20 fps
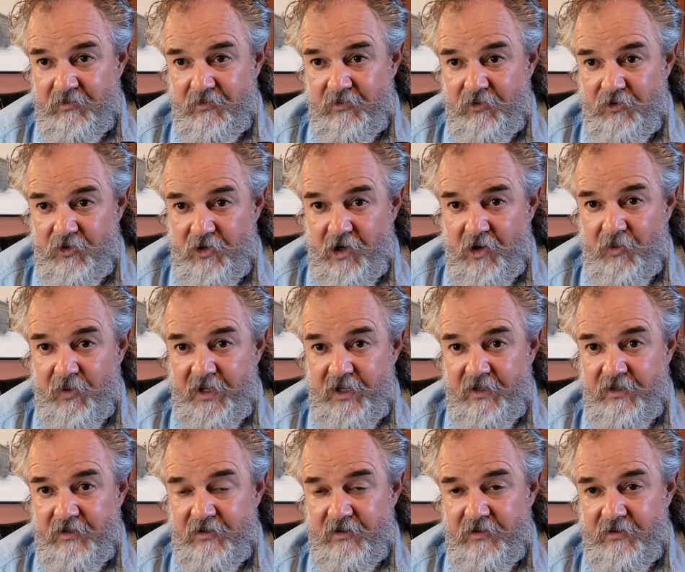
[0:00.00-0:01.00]

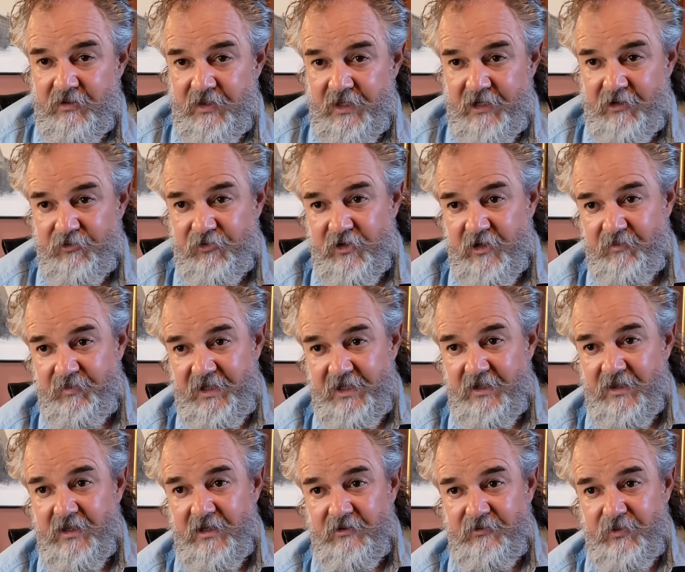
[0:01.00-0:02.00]
knowing that I was going to be
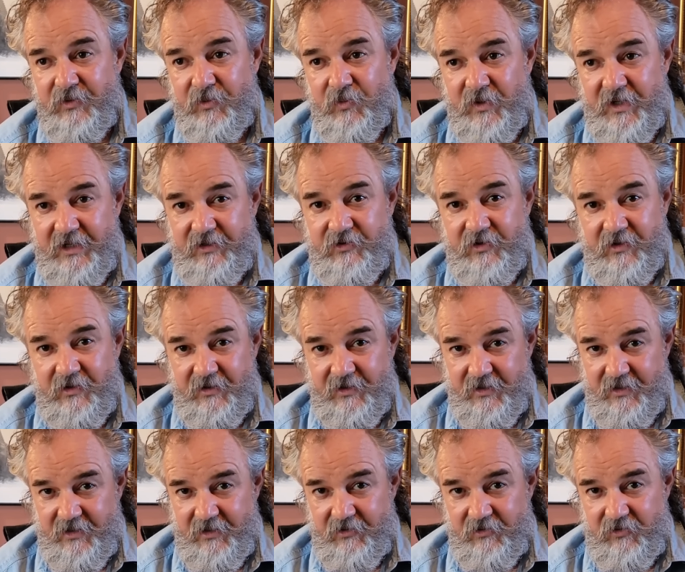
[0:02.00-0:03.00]
in love with what I turned
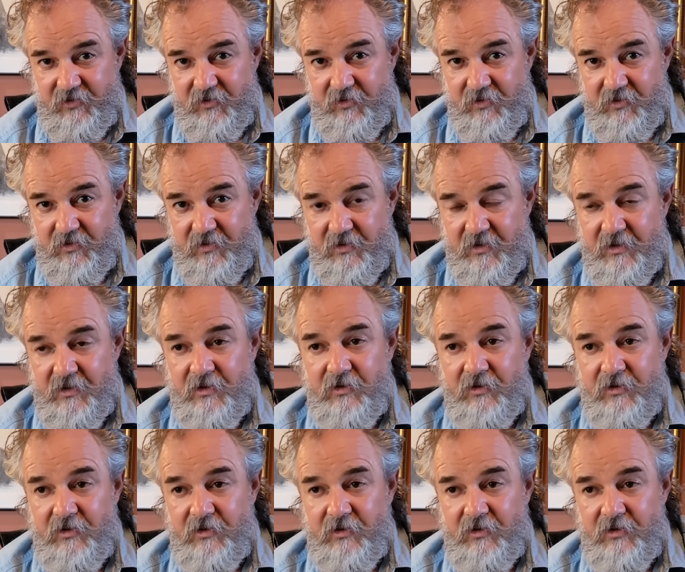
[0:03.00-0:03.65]
it into,